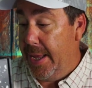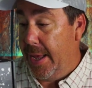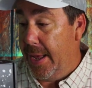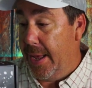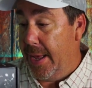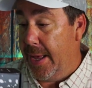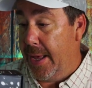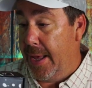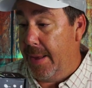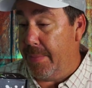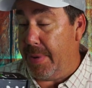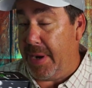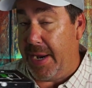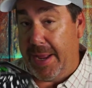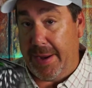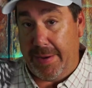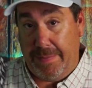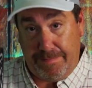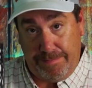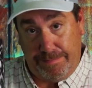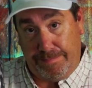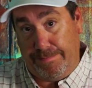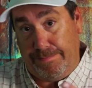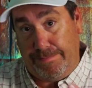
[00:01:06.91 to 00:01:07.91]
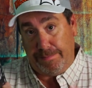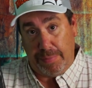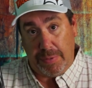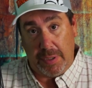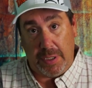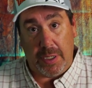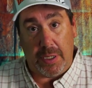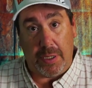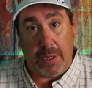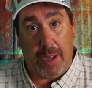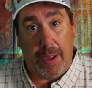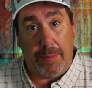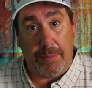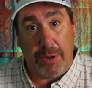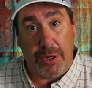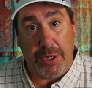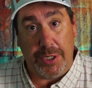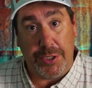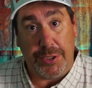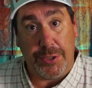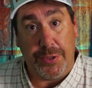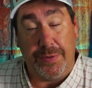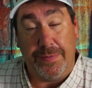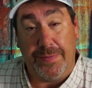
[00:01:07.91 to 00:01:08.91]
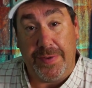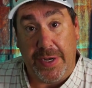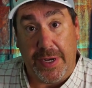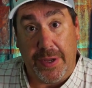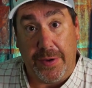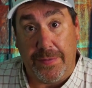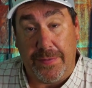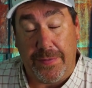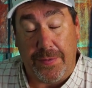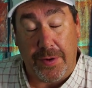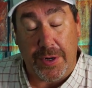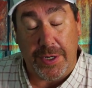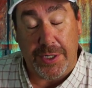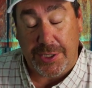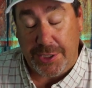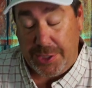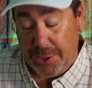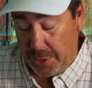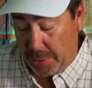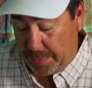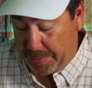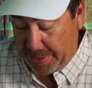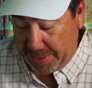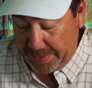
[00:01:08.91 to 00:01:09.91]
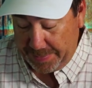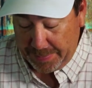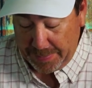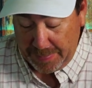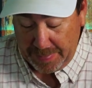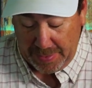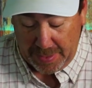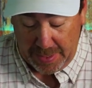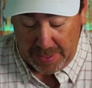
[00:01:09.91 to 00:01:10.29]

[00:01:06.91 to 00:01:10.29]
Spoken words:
I'm gonna do a video for it too, but